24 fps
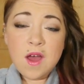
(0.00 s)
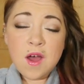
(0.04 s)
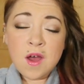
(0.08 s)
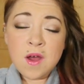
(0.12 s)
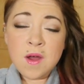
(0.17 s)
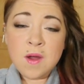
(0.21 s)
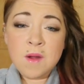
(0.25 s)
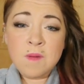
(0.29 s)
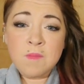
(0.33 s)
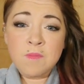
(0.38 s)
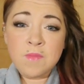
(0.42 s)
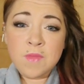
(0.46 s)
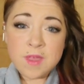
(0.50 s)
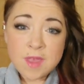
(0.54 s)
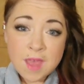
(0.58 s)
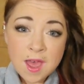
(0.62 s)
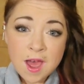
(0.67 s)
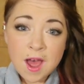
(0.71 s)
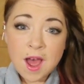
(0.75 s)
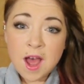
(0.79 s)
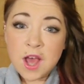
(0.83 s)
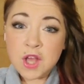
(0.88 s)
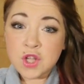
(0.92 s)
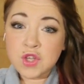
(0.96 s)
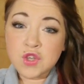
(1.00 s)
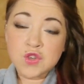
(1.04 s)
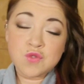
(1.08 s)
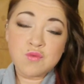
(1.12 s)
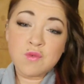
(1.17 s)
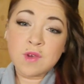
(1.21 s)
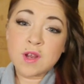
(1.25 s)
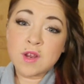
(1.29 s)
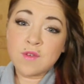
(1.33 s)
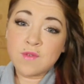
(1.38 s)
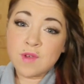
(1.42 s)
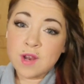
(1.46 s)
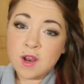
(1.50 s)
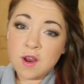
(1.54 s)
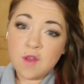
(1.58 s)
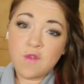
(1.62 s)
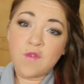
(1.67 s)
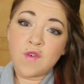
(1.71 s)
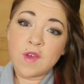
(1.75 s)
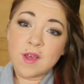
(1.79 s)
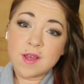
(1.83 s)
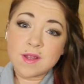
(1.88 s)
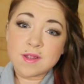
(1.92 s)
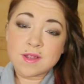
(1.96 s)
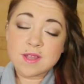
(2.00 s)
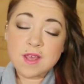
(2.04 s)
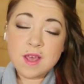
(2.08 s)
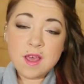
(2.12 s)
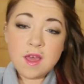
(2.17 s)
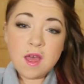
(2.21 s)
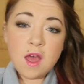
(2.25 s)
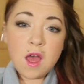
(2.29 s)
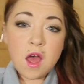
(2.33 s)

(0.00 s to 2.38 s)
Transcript: Um, yeah, I just really, really love it.